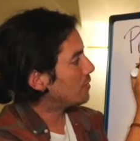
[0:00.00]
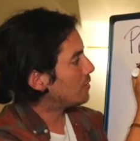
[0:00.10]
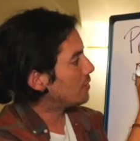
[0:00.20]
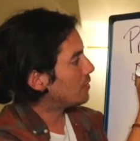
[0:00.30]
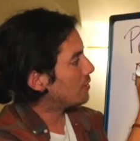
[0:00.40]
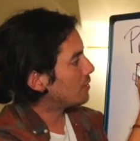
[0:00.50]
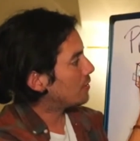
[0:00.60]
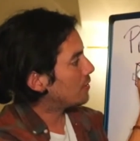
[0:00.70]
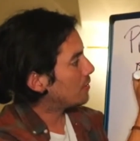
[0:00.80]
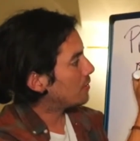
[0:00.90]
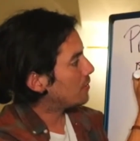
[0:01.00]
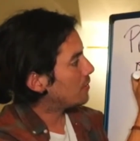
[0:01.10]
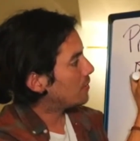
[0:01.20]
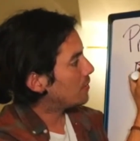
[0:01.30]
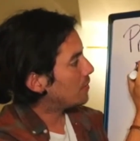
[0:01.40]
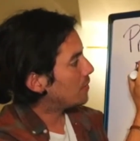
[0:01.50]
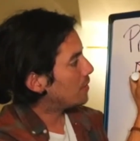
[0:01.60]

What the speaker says: [no speech]